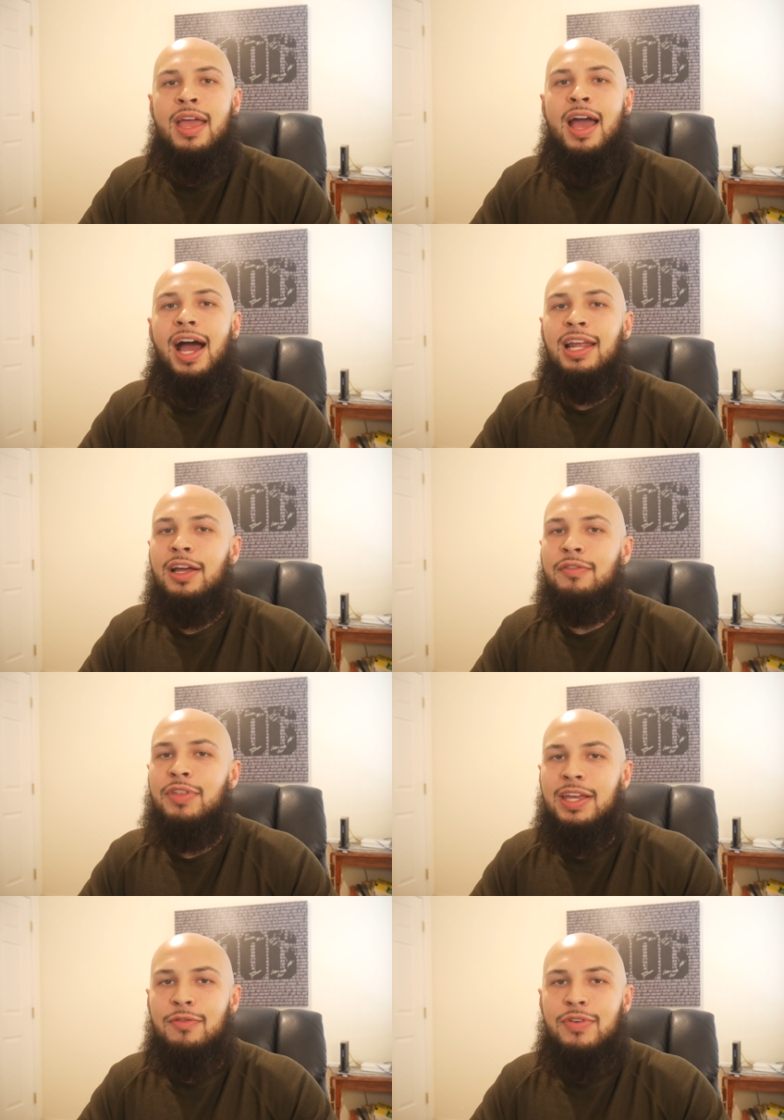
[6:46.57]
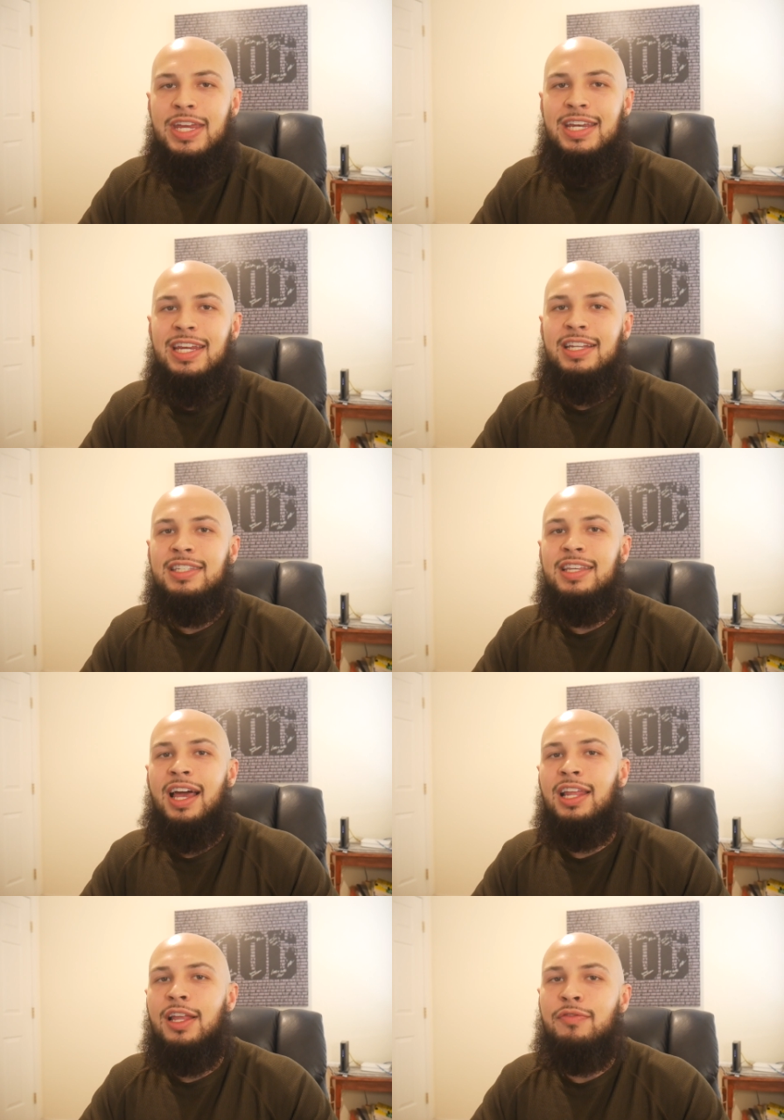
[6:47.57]
I love the convenience,
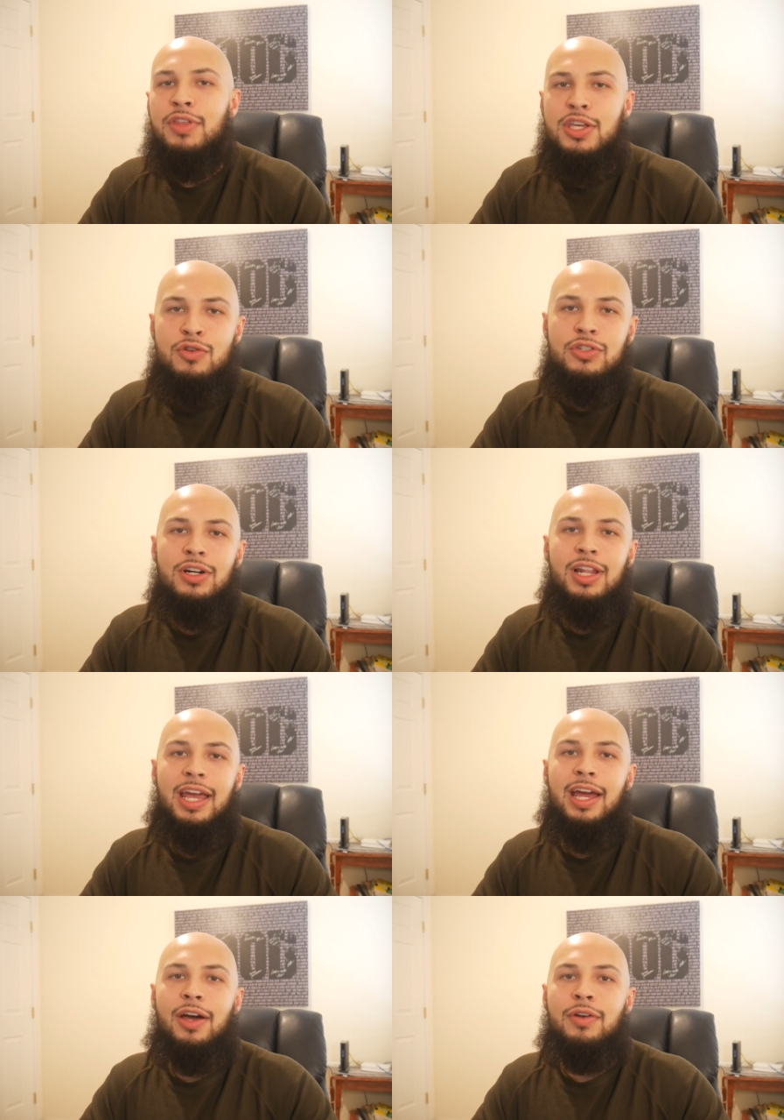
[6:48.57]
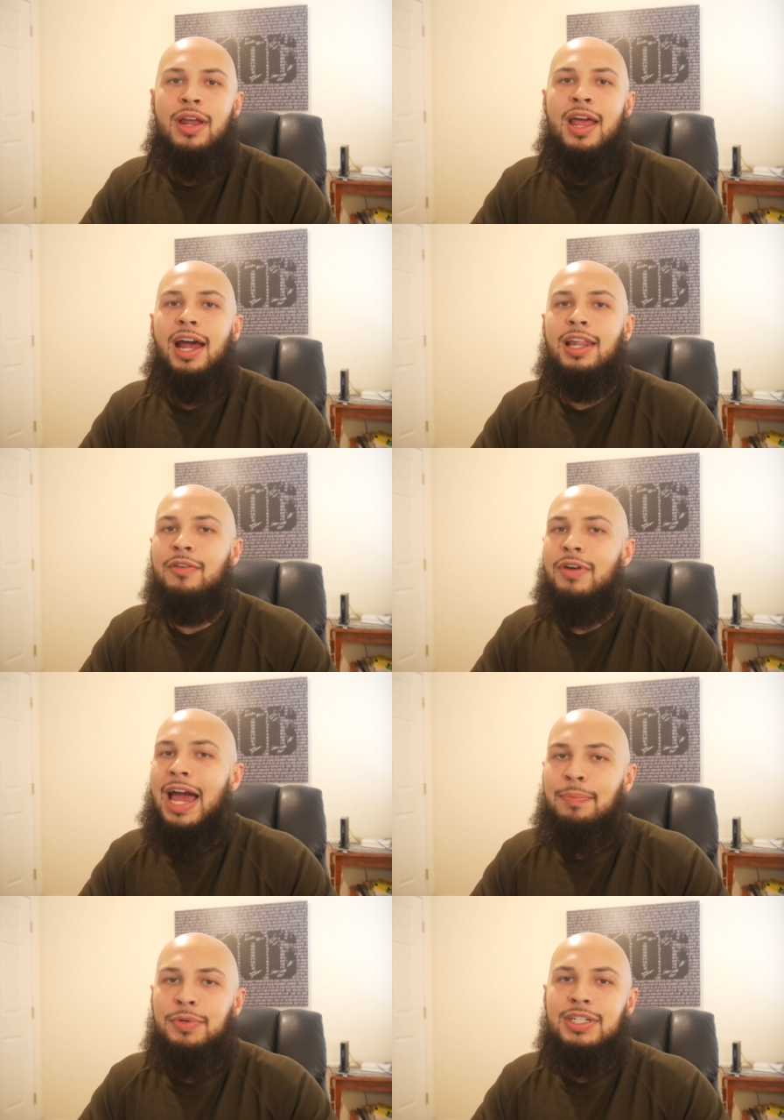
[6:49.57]
I love the user layout, I love
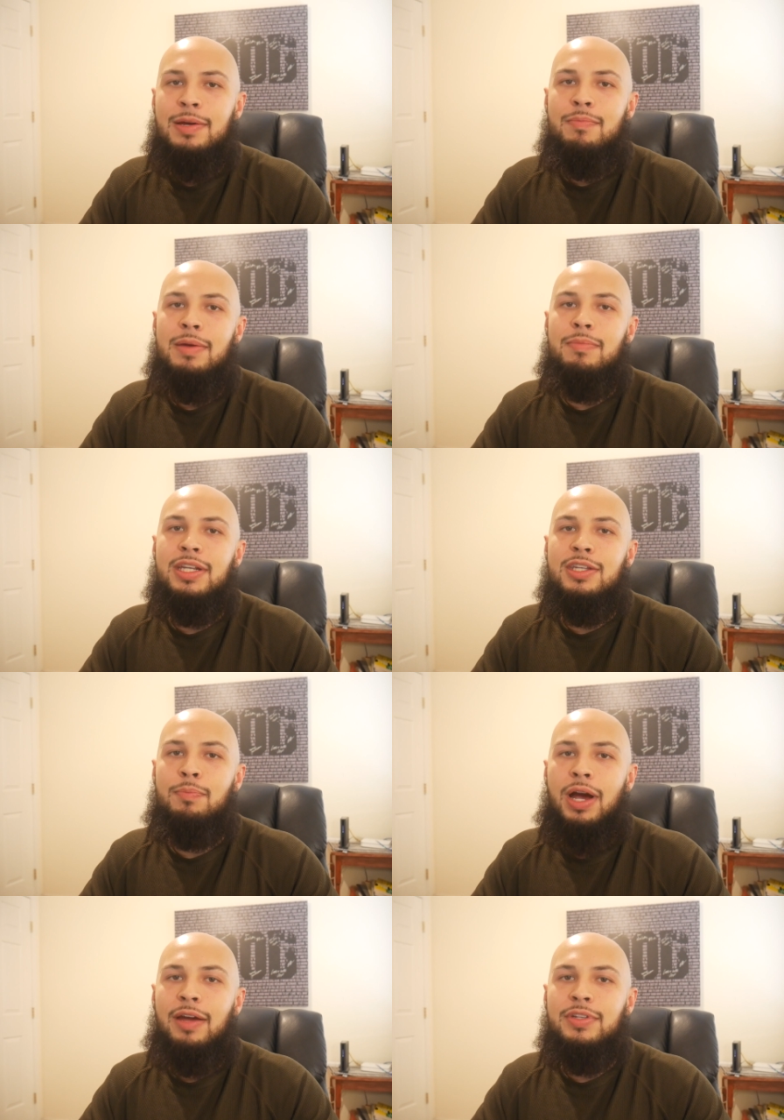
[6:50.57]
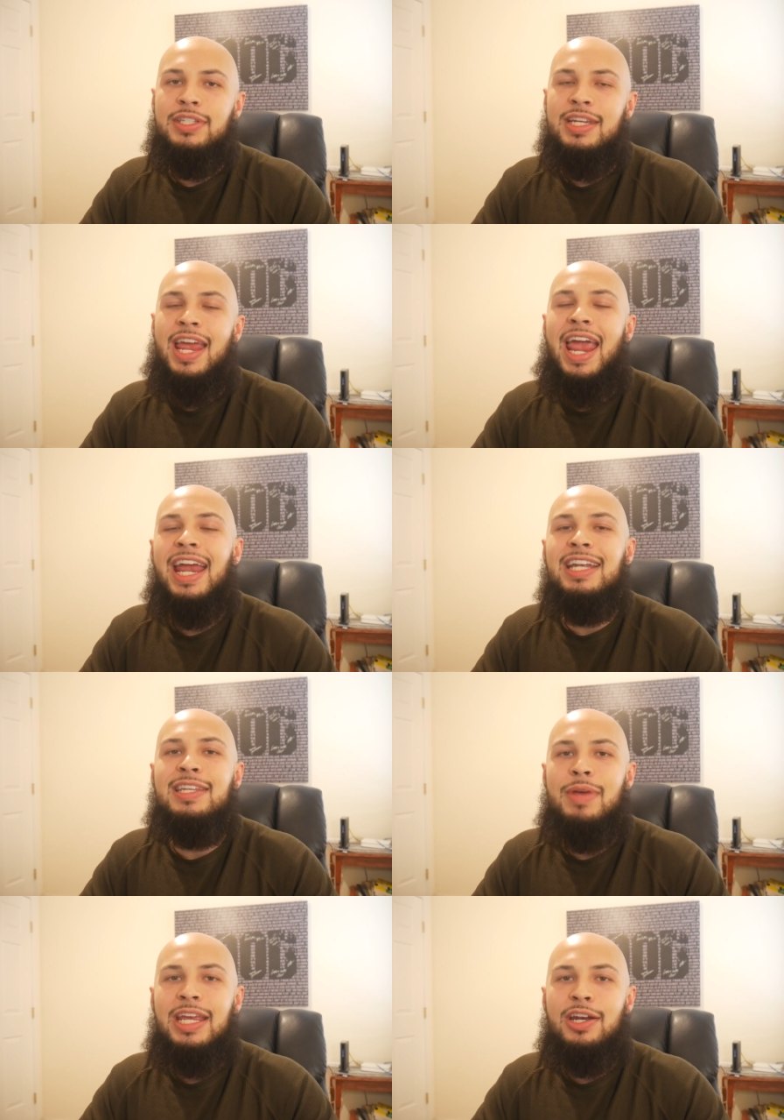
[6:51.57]
Apple's commitment to privacy and to
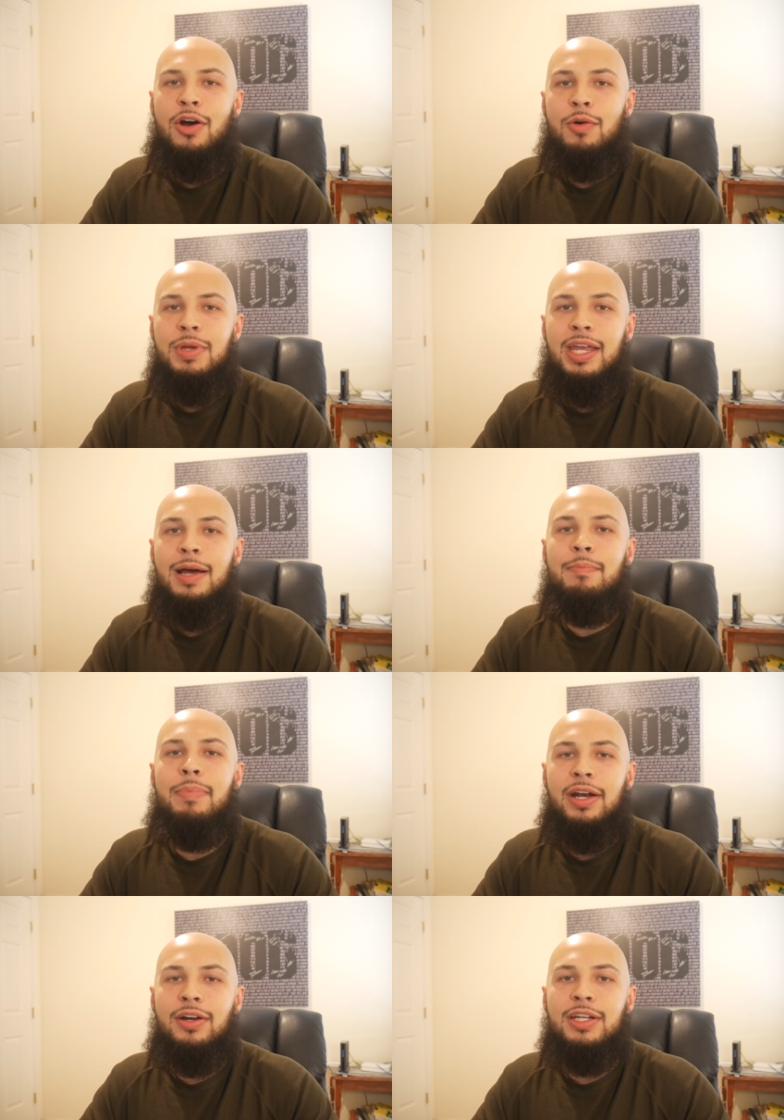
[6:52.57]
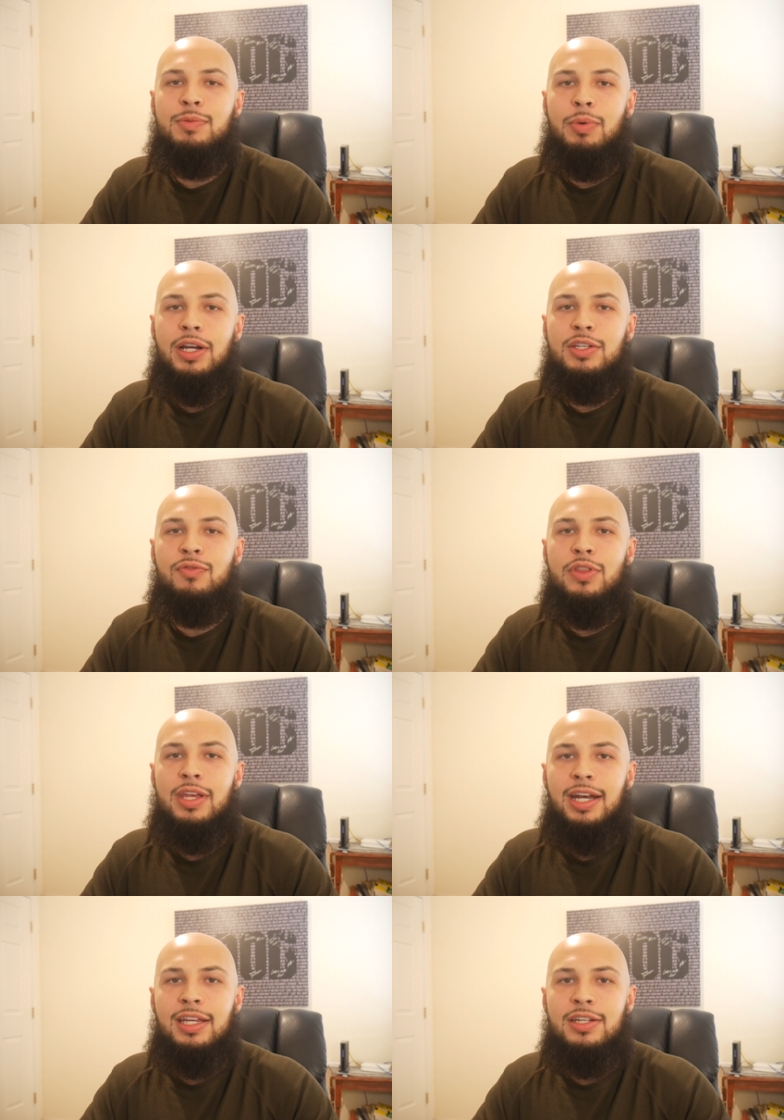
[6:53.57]
making HomeKit a better experience for the
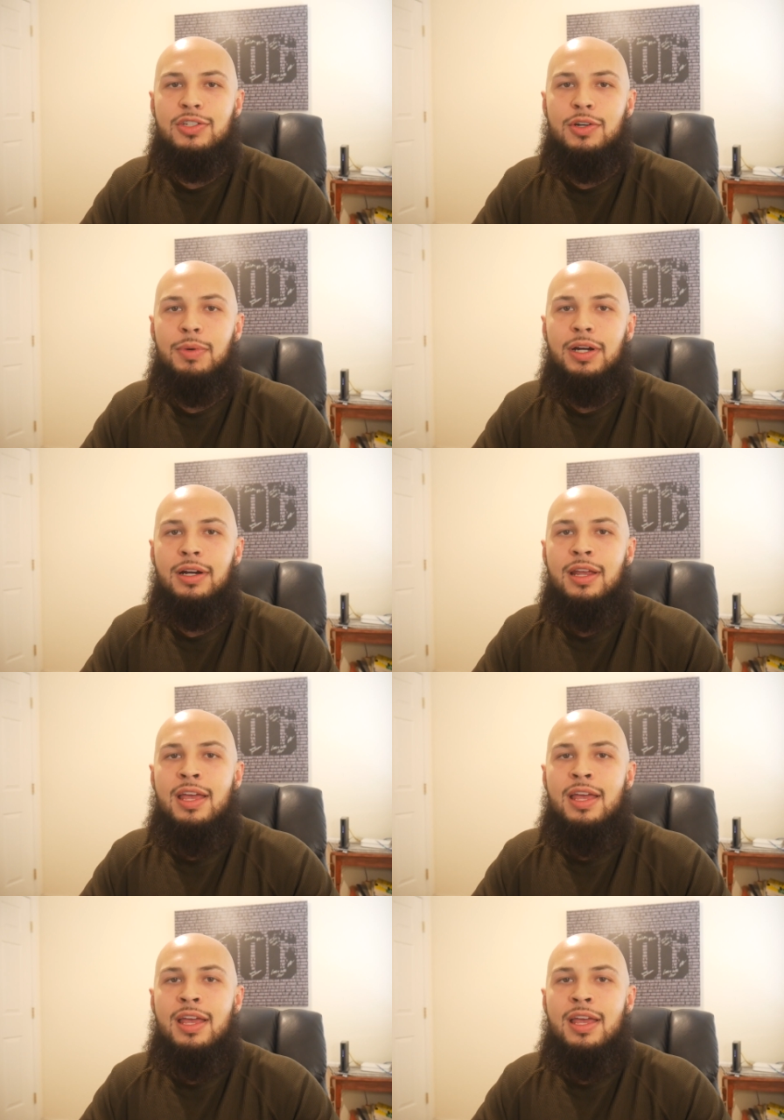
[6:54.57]
end consumer.